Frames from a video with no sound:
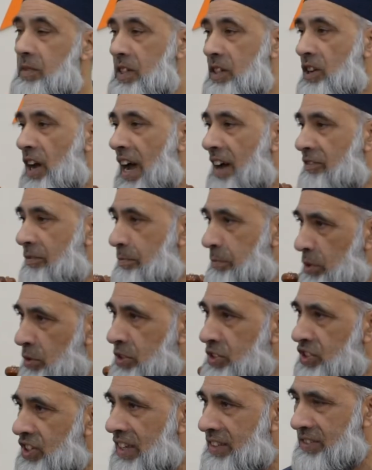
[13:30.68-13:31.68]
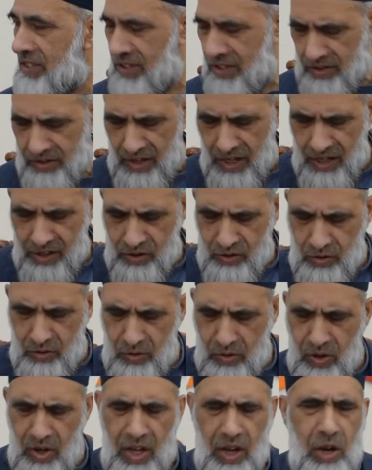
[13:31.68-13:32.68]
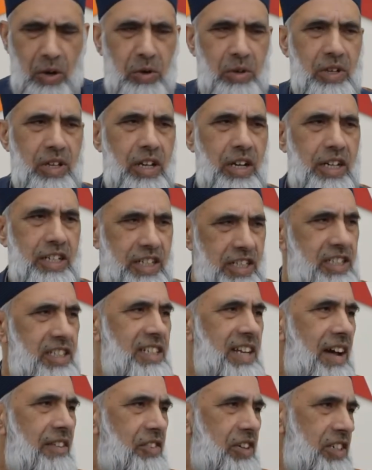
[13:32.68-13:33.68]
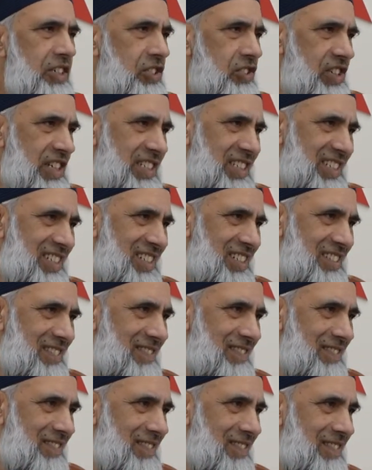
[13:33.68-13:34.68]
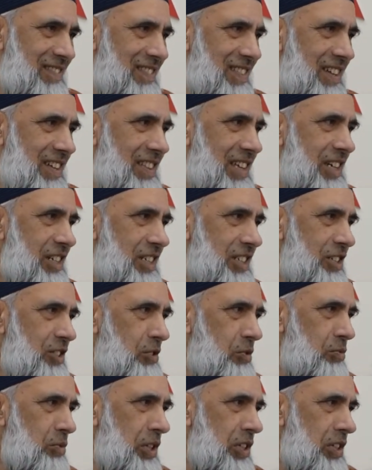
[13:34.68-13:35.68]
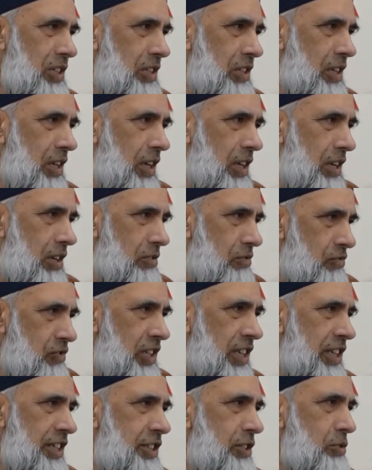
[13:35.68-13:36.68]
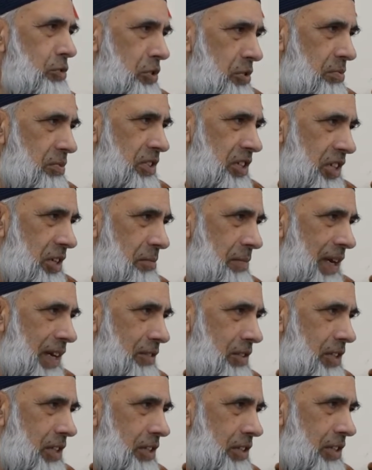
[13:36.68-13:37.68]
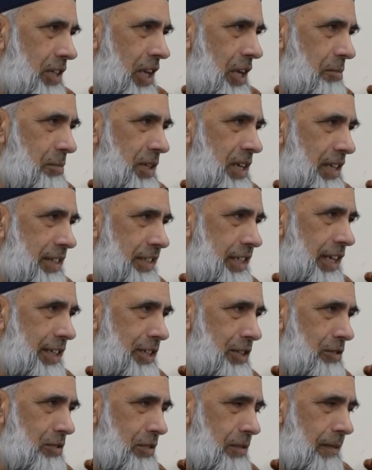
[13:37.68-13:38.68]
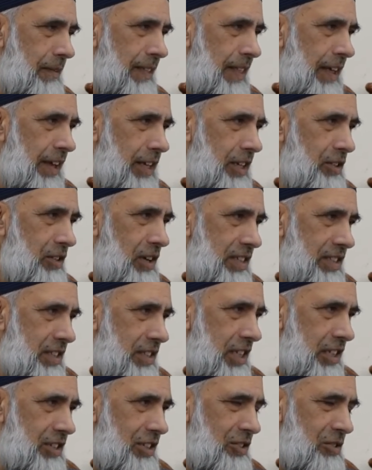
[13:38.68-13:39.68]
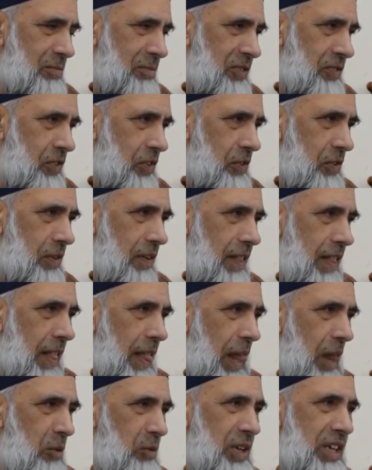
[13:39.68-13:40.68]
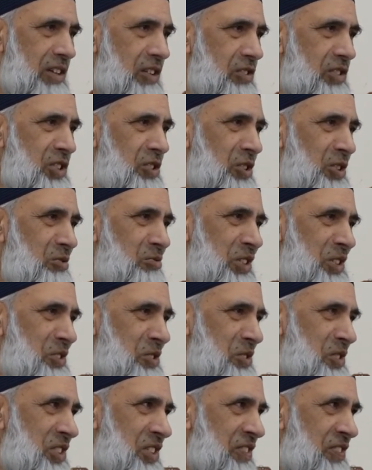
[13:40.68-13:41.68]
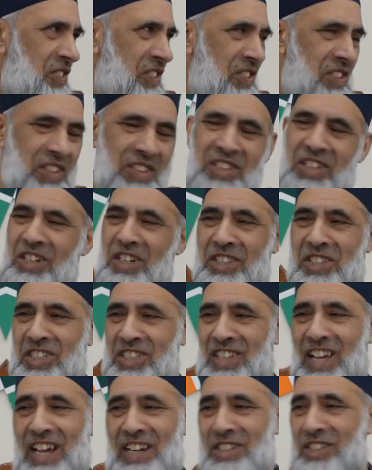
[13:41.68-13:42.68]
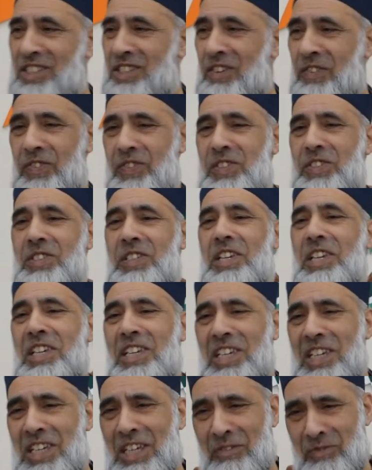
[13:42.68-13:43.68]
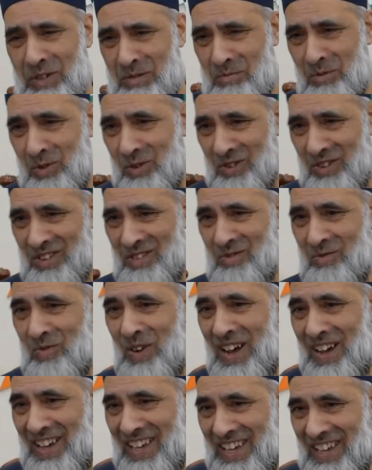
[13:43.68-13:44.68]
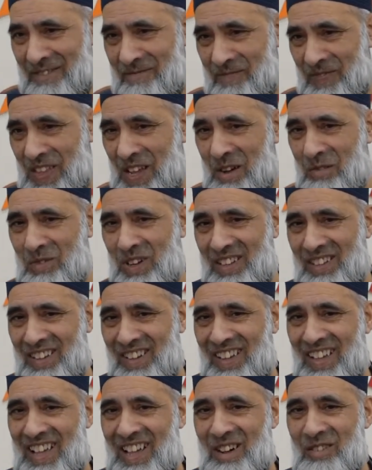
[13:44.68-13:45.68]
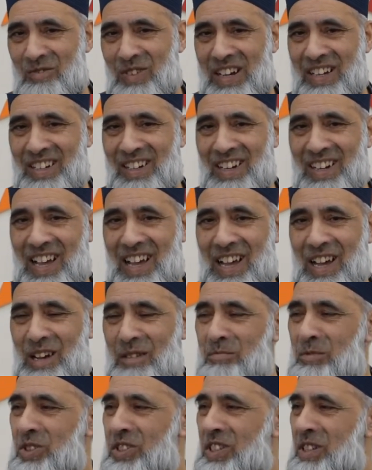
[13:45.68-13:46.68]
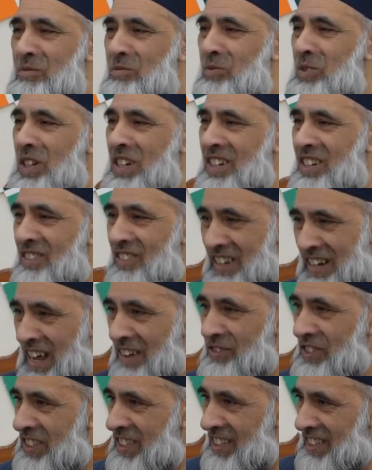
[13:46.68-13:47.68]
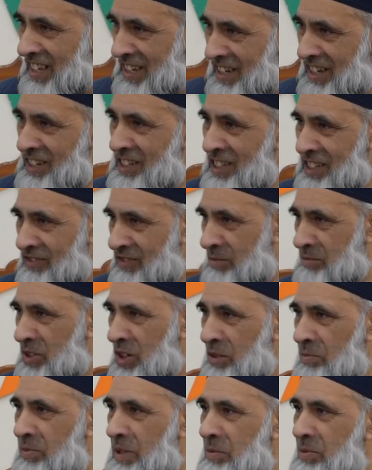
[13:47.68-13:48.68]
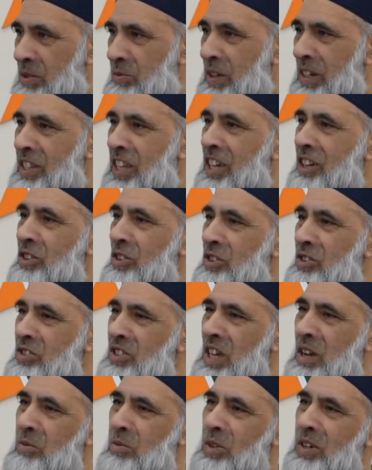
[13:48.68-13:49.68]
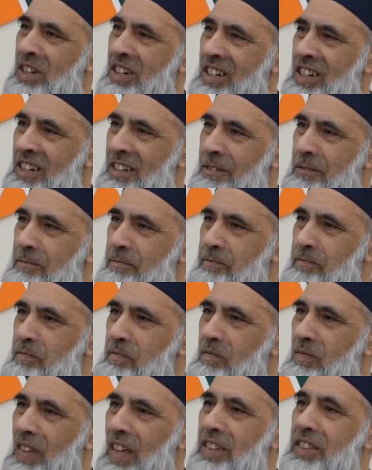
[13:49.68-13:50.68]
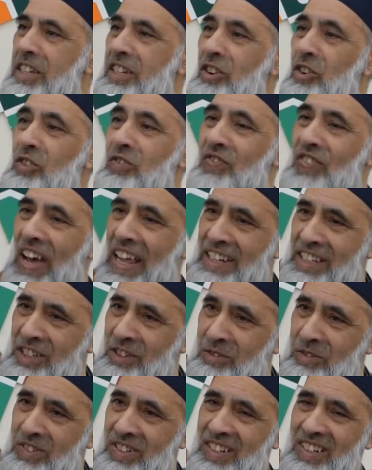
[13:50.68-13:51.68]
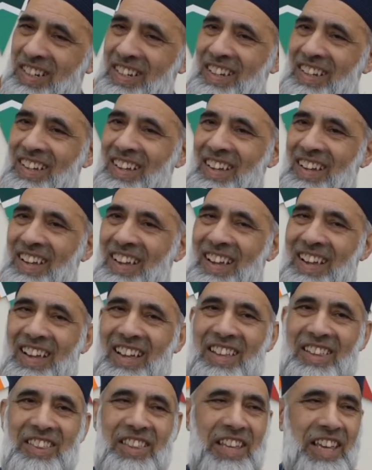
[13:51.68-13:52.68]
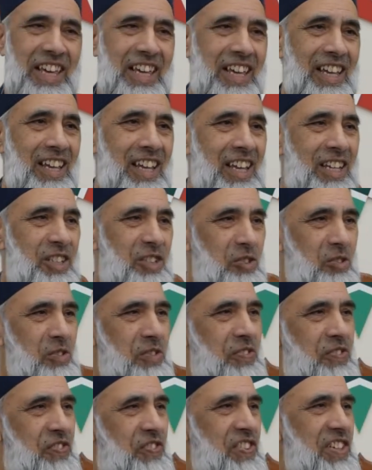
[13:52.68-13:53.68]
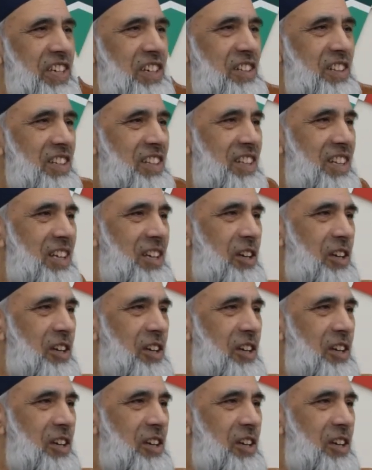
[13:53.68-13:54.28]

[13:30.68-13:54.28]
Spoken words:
know, have poor chances. So it is in our interest that, you know, we really do something about this. But I'll tell you, you know, as I said to you before, we are not the only ones who suffer. The other side suffers even more. Why? Well, when a Muslim worker, and I've heard this from young people, when they go to their work and they're not valued, they don't feel,